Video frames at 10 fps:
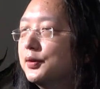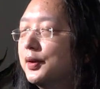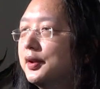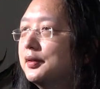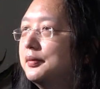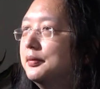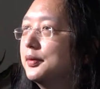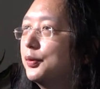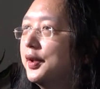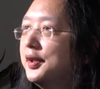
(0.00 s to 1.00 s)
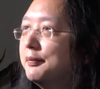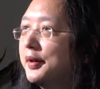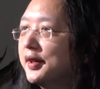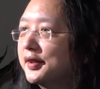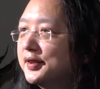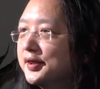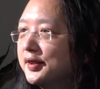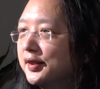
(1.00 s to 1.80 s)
Well, one impact,